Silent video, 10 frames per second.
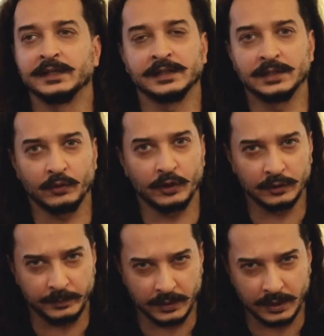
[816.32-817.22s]
at the
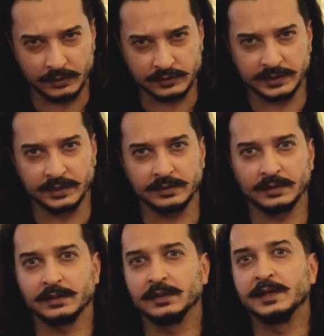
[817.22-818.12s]
Royal Opera House
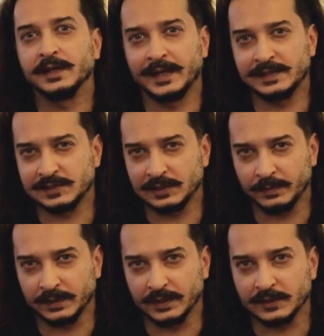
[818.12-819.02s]
Theatre,
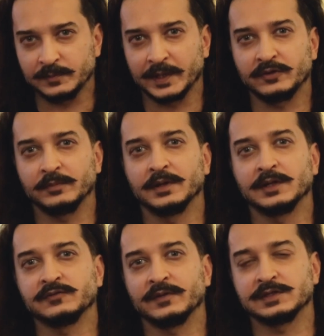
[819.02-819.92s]
NCPA, Spectrum
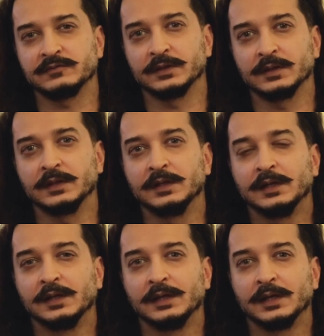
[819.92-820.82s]
Dance Festival,
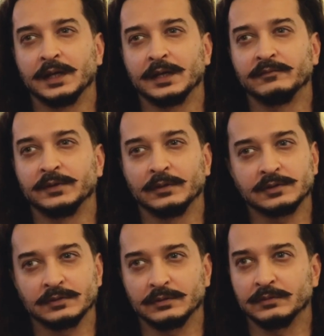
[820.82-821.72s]
and we
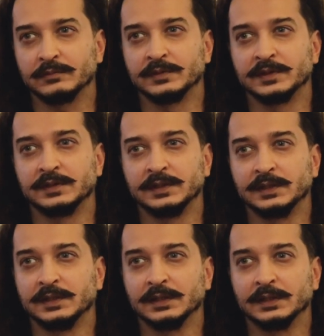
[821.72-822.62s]
also did
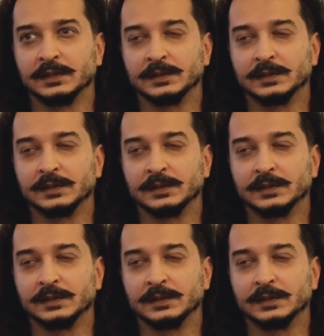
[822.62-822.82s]
the